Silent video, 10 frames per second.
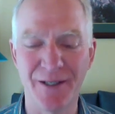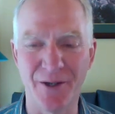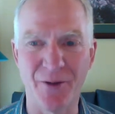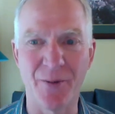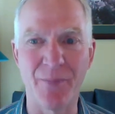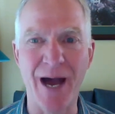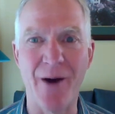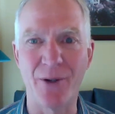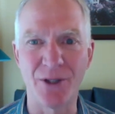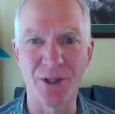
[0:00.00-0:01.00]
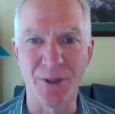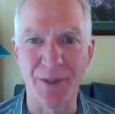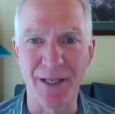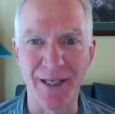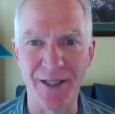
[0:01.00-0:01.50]
the powers to
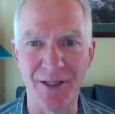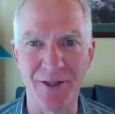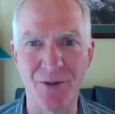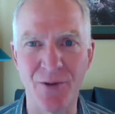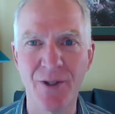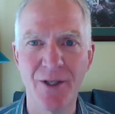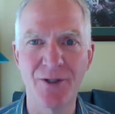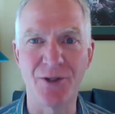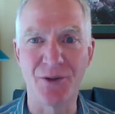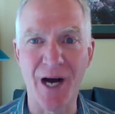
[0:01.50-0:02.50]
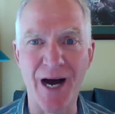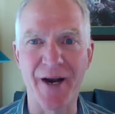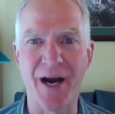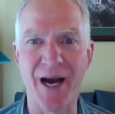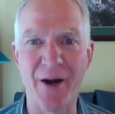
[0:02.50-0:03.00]
be, to
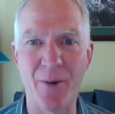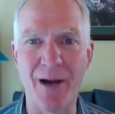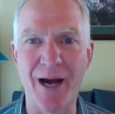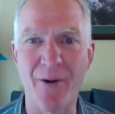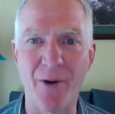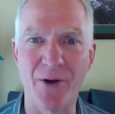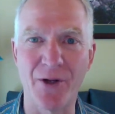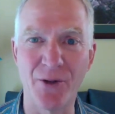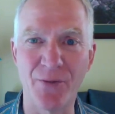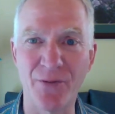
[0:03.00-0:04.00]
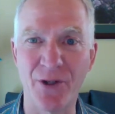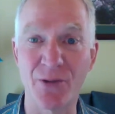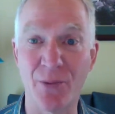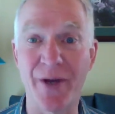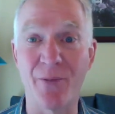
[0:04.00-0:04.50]
God, higher power,
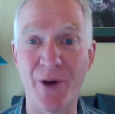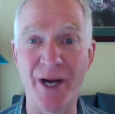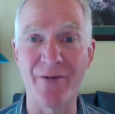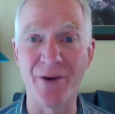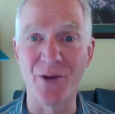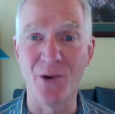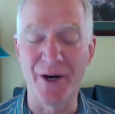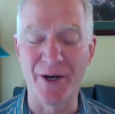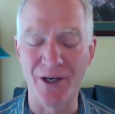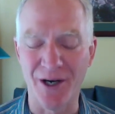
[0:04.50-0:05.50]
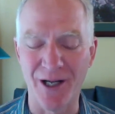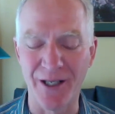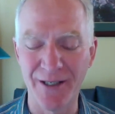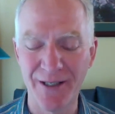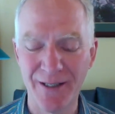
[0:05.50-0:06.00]
universe, whatever you want to call it.